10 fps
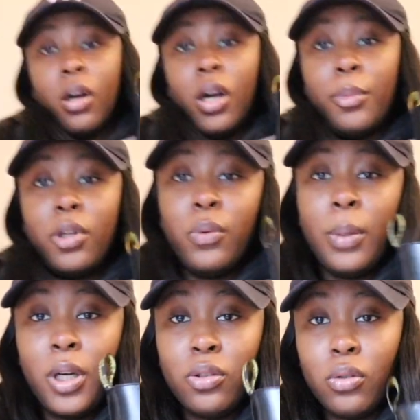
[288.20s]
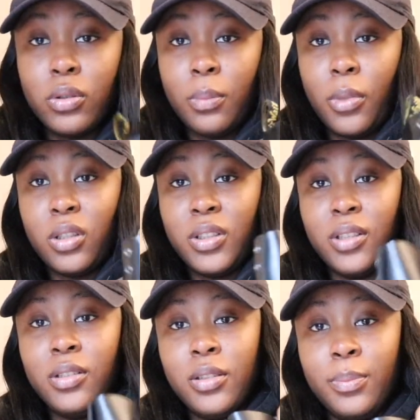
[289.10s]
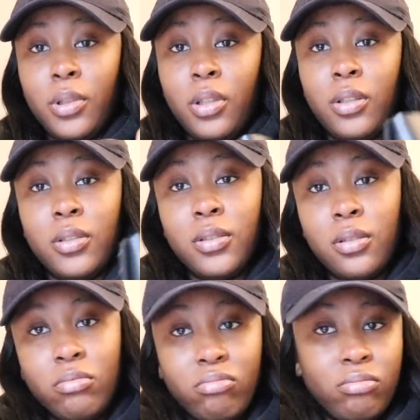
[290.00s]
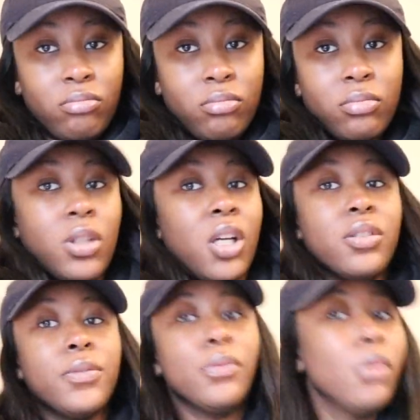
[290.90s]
I'm going to wear my Dr. Martens because I just feel